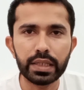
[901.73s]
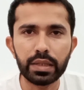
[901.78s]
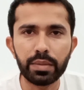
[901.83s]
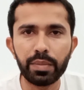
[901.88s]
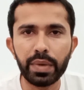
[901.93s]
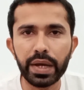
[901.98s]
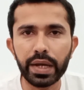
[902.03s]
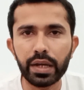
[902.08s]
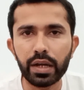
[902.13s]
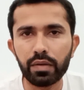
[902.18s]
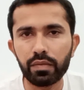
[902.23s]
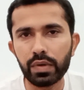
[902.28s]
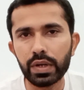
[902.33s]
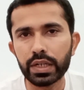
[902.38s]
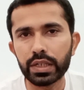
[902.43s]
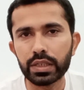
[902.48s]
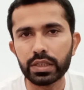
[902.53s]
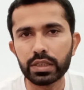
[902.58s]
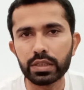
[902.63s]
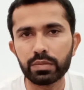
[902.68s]
a bag of
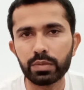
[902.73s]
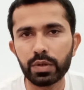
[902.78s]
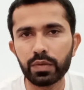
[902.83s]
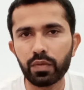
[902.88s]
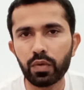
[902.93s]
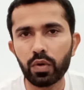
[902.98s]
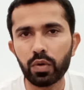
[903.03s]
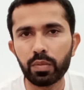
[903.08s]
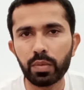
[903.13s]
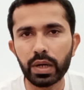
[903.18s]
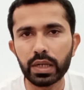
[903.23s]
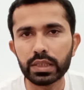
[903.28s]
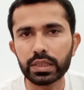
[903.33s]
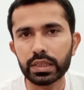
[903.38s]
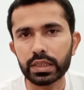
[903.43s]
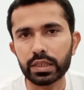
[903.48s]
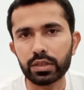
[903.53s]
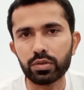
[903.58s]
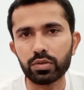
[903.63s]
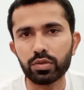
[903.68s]
letters before
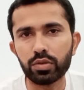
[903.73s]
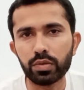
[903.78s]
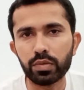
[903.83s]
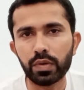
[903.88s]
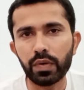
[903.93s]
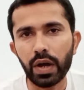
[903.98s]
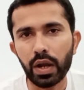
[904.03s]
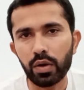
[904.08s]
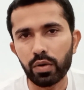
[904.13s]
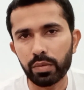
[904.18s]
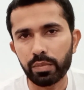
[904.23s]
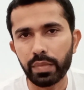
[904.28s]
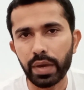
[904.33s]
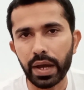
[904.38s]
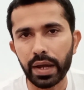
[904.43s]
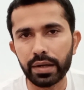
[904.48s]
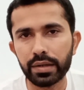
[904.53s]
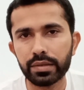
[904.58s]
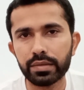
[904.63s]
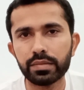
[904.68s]
passing it to the following
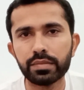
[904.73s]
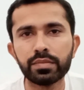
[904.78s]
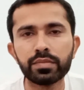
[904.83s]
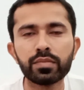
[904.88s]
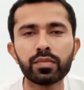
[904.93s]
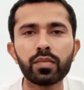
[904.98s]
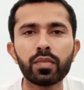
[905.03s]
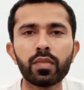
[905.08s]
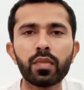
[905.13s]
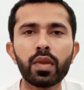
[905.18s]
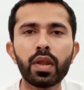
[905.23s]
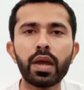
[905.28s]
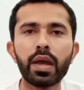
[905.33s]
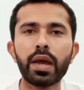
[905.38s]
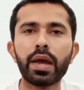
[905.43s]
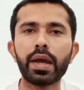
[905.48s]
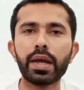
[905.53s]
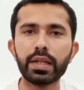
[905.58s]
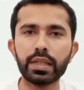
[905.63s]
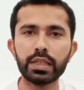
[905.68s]
man.
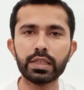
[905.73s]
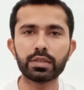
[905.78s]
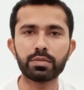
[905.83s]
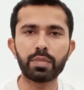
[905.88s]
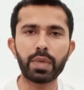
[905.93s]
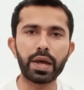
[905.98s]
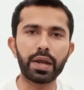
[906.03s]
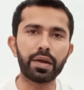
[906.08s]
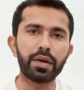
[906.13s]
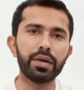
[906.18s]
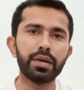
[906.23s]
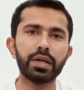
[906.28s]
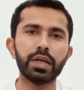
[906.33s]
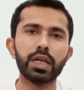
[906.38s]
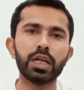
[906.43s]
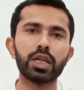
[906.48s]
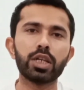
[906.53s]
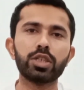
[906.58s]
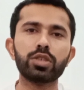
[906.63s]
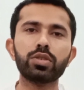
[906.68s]
In this manner,
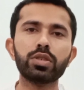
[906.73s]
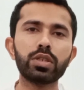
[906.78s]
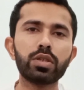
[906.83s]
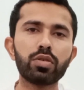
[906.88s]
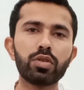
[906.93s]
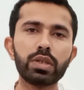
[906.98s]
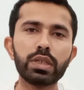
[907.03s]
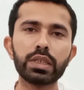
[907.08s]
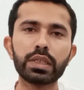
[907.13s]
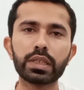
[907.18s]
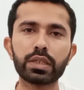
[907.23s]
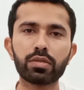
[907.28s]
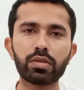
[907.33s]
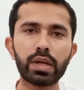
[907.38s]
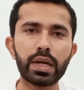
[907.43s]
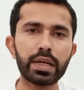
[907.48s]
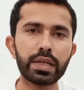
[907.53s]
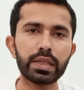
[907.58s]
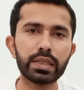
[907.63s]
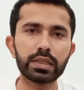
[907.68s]
it only took
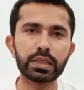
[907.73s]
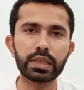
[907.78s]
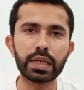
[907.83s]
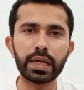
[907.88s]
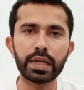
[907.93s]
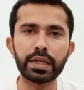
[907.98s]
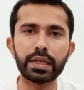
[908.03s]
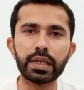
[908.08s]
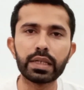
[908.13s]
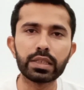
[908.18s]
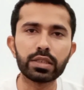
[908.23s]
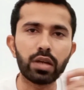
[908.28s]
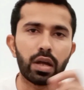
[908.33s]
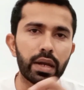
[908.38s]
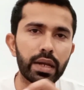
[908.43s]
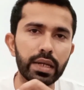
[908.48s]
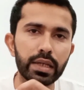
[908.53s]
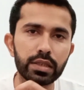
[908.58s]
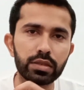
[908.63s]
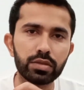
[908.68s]
letters 10 days or
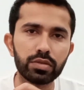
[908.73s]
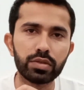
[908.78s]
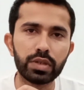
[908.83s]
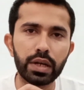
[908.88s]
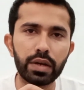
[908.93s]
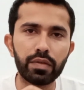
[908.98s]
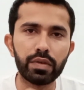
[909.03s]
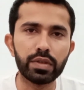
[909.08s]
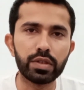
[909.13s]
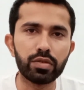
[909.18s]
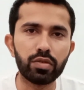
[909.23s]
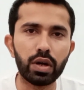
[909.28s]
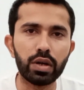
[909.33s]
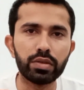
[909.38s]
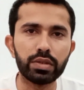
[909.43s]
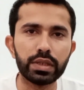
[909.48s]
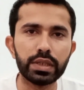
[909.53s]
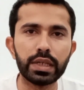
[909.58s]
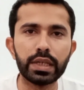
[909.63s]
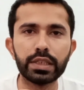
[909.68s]
less to travel throughout the
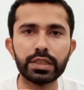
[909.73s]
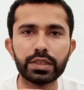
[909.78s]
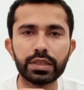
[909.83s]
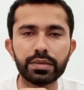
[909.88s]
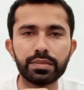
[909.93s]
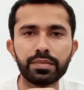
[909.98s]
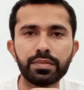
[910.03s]
nation.